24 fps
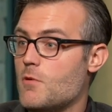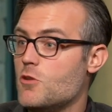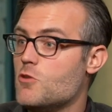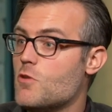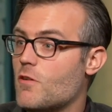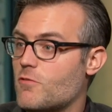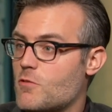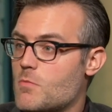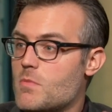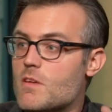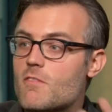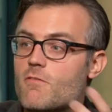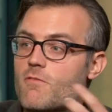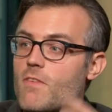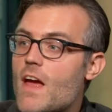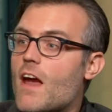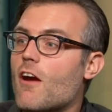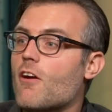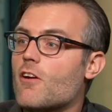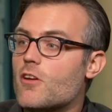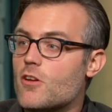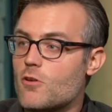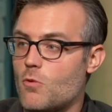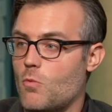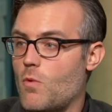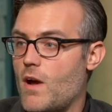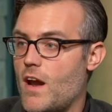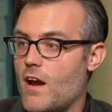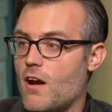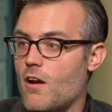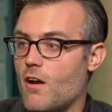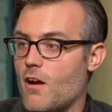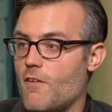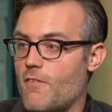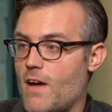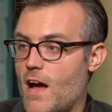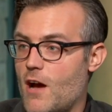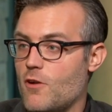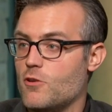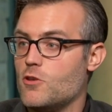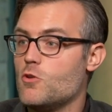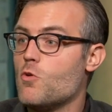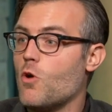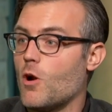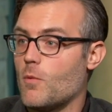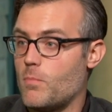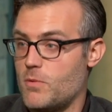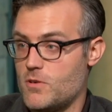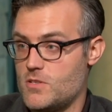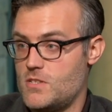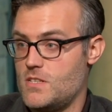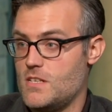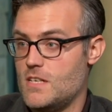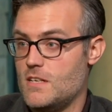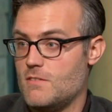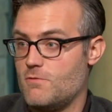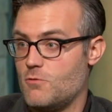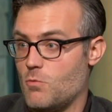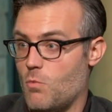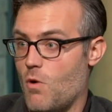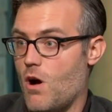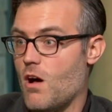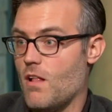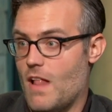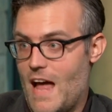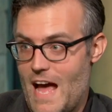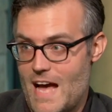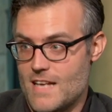and you have to be very aware of how you are perceived while